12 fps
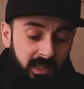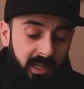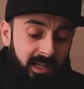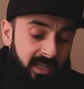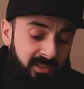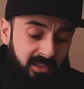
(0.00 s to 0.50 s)

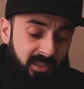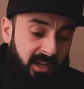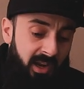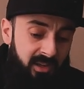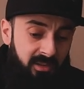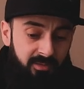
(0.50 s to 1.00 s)
And that's the
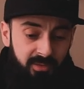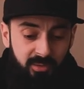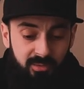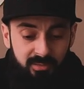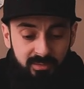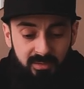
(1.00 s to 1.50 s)
kind of
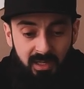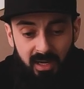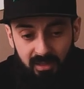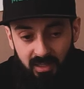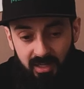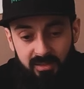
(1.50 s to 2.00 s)
view that I
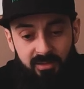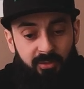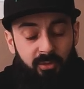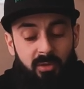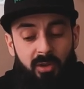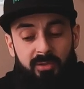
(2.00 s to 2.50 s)
liked
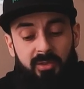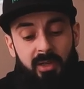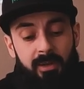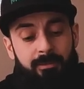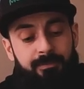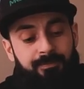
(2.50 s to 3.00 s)
for a long
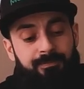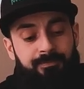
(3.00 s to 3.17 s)
time.